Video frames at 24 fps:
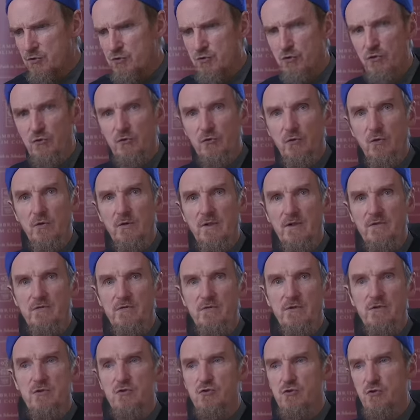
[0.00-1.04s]
a juz or less
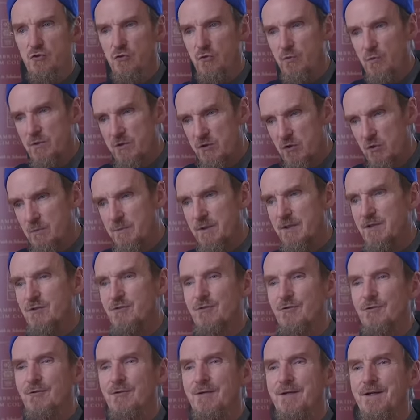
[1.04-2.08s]
than a juz, we should make
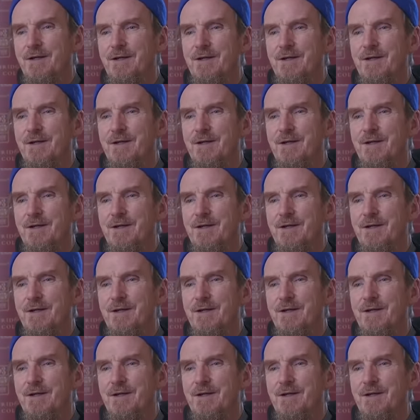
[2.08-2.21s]
sure,